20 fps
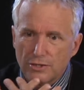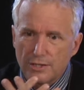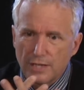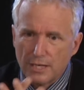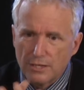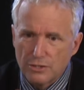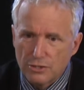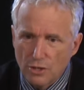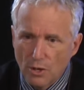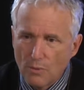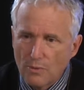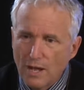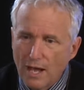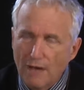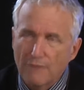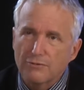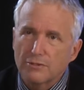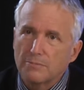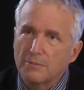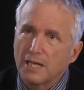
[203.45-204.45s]
they don't
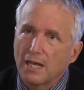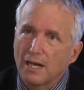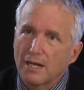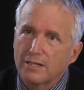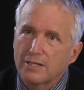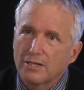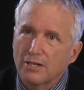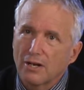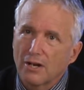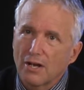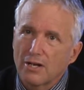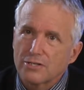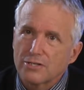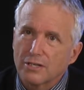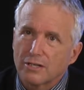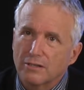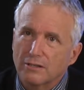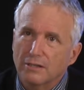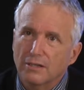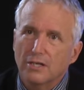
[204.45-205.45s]
have to be
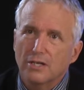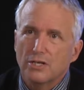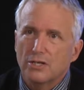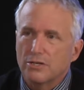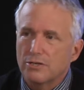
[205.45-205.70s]
ideological.